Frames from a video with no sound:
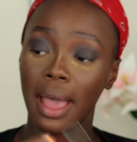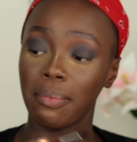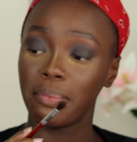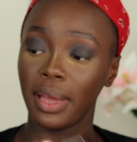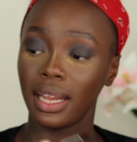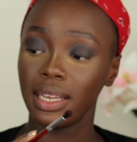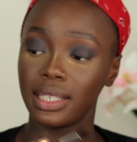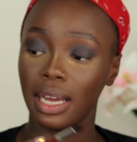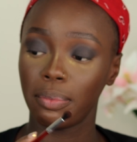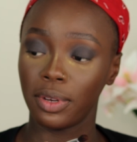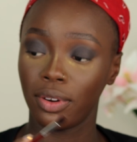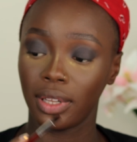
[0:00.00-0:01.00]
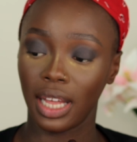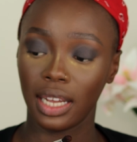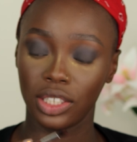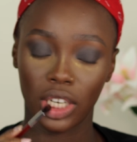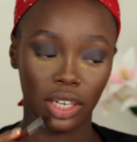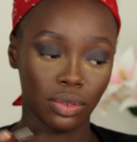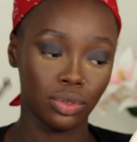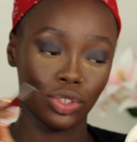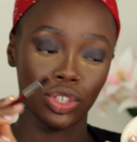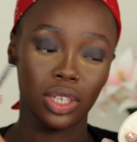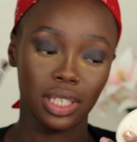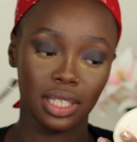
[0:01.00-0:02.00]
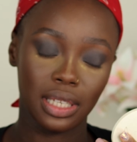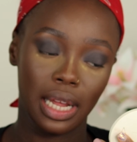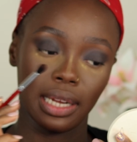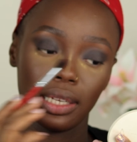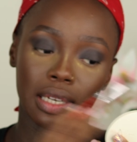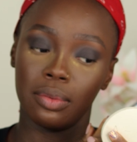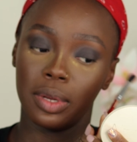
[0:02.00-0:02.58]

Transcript: I'm barely tapping on that shadow, just slightly,